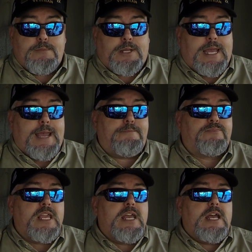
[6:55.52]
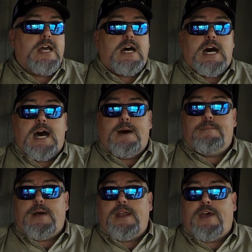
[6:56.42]
Okay.
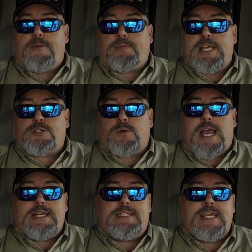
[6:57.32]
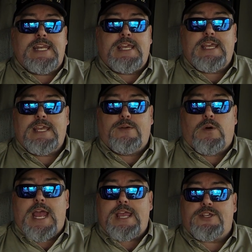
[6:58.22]
Another place where
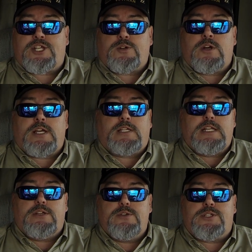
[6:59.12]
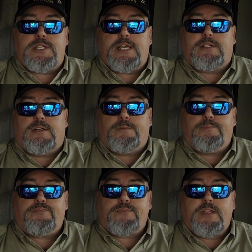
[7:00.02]
I historically lose signal,
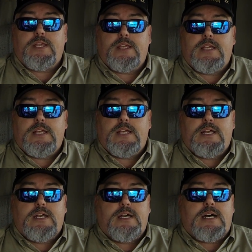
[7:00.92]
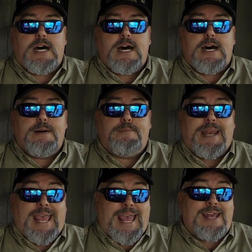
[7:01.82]

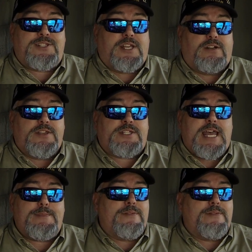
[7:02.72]
but had signal this time,